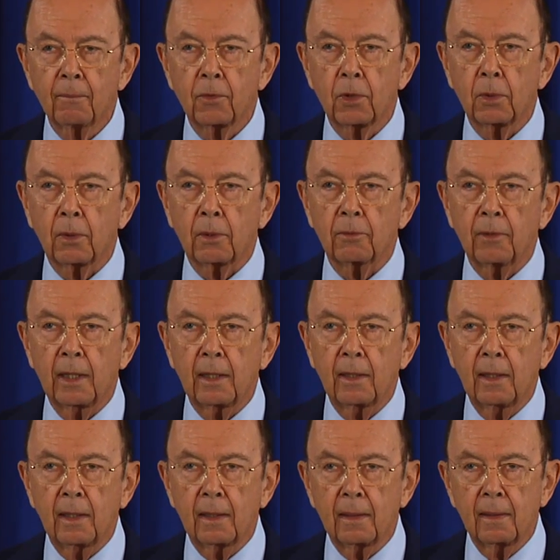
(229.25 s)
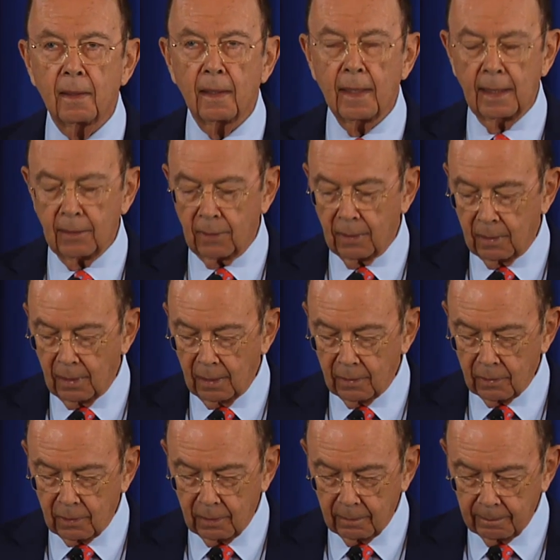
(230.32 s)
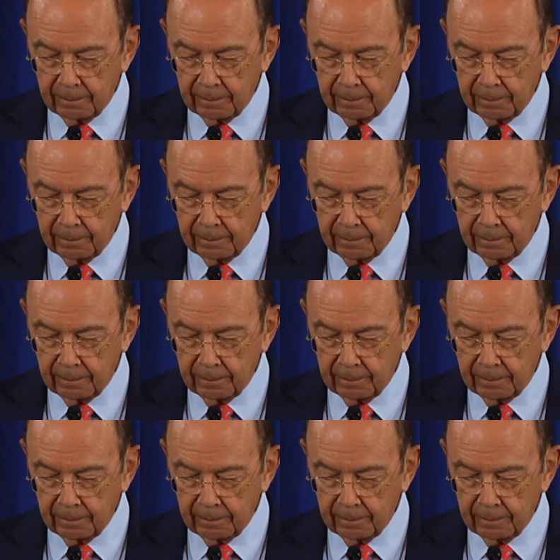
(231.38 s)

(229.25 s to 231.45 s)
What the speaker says: to Iranian entities.